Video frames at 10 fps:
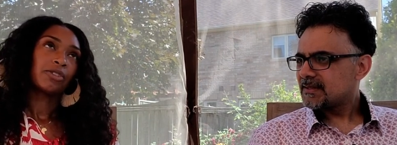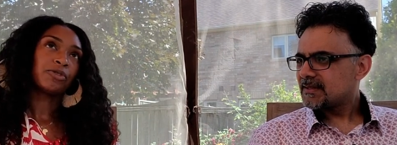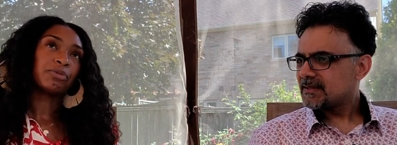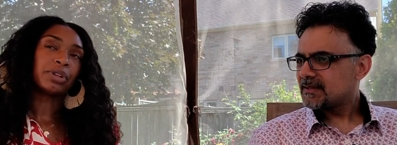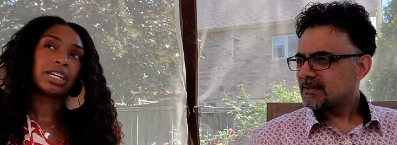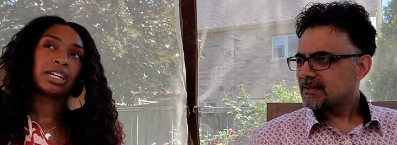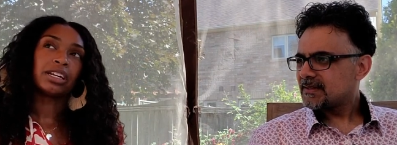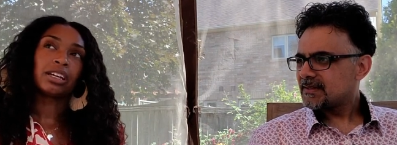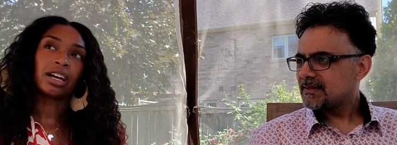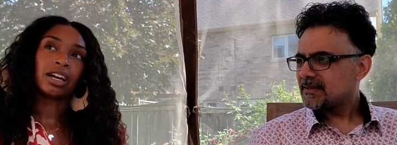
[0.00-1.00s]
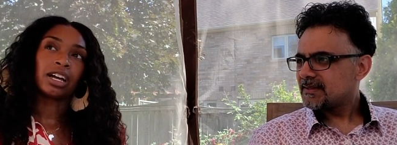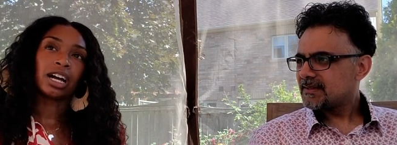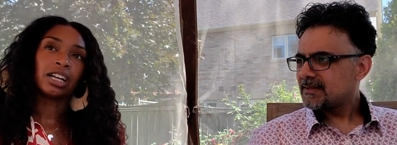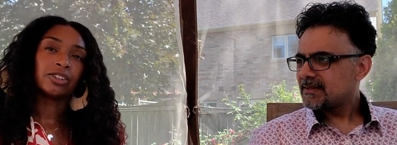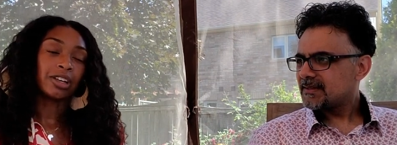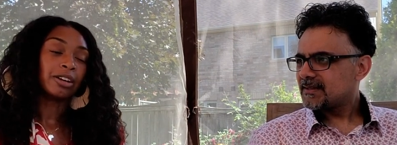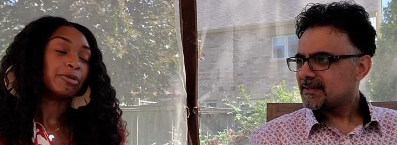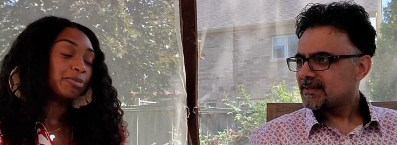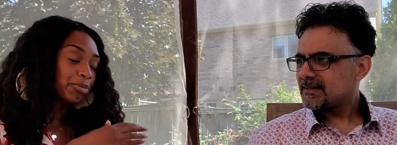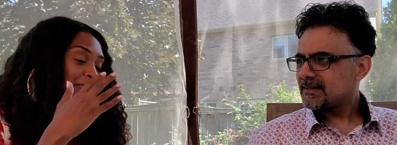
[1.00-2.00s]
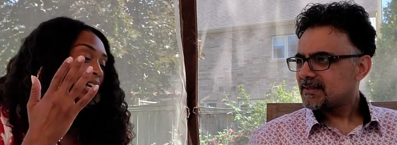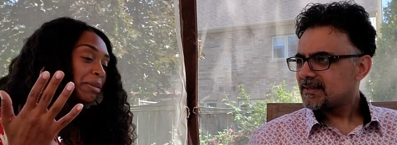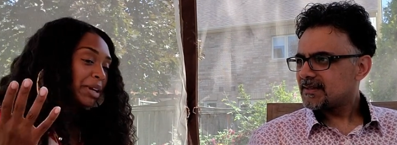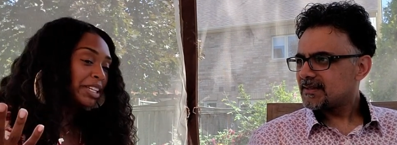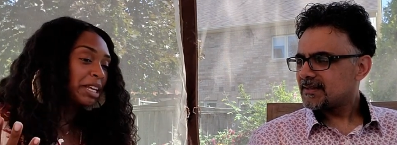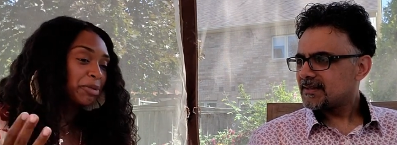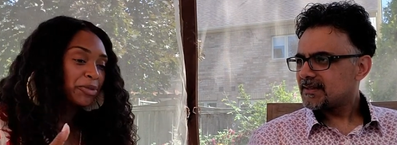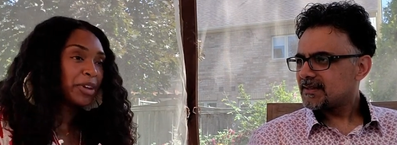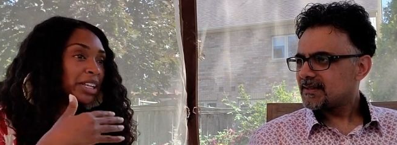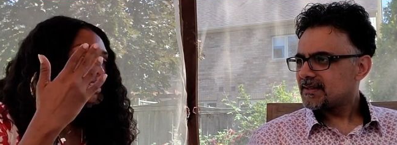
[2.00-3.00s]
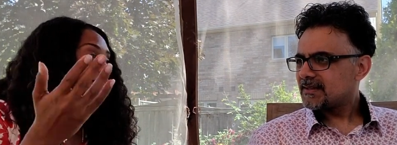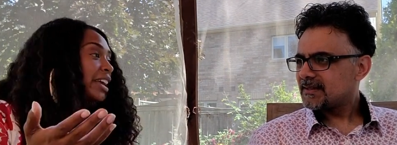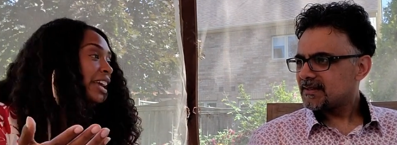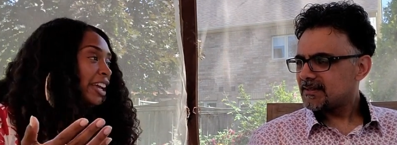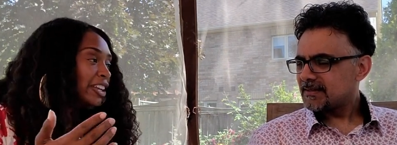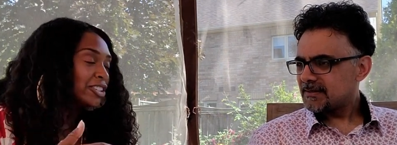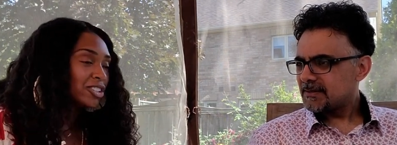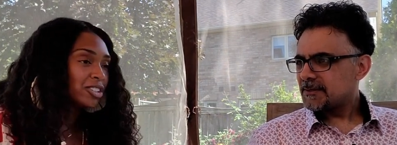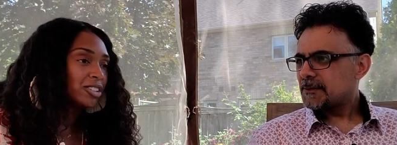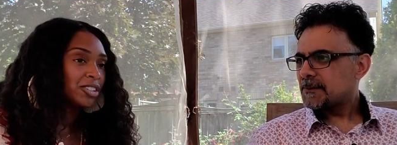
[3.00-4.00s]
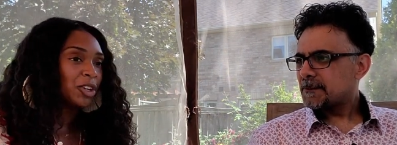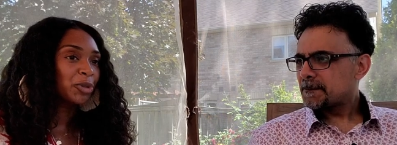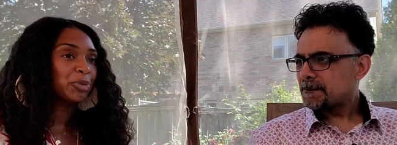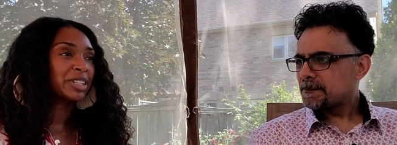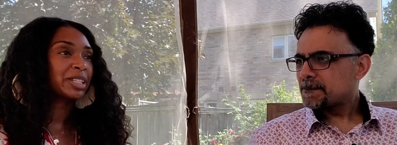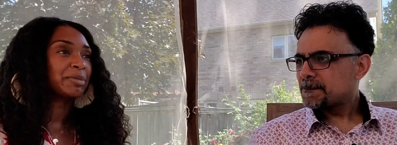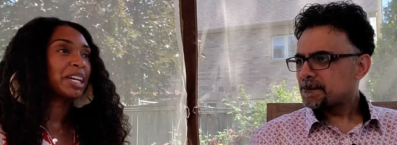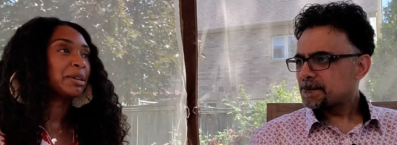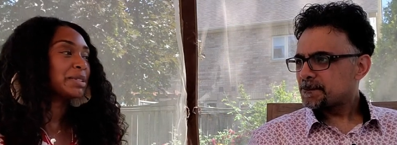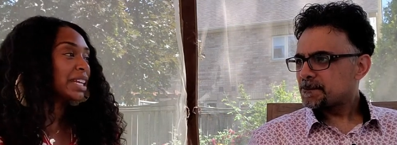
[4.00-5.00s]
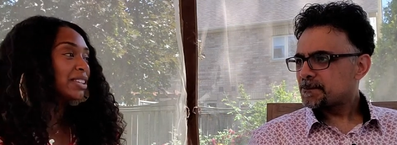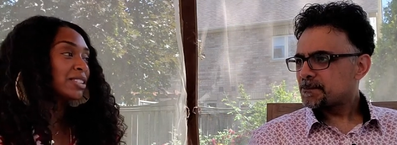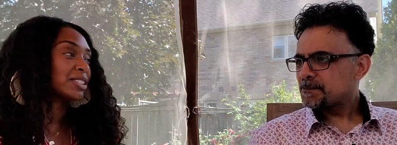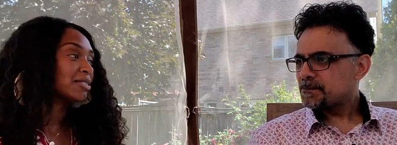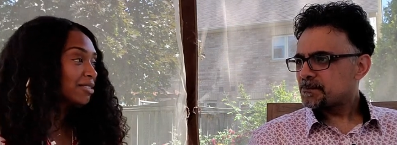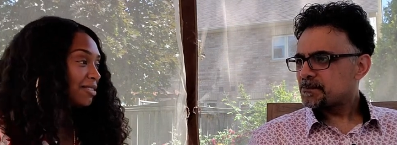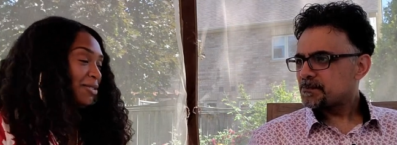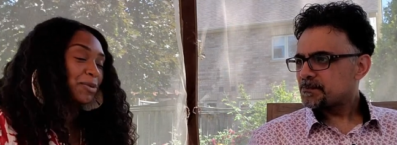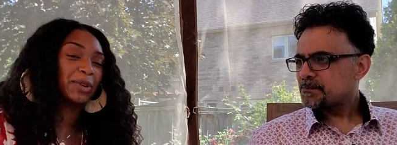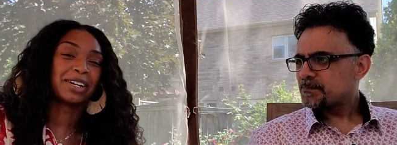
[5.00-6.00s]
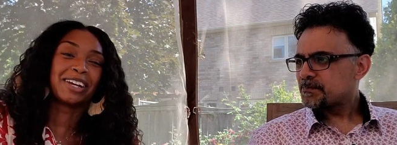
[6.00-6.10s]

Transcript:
Speaker 1: for me, uh, I, I pray and meditate before I hit the stage, you know. But sometimes that doesn't work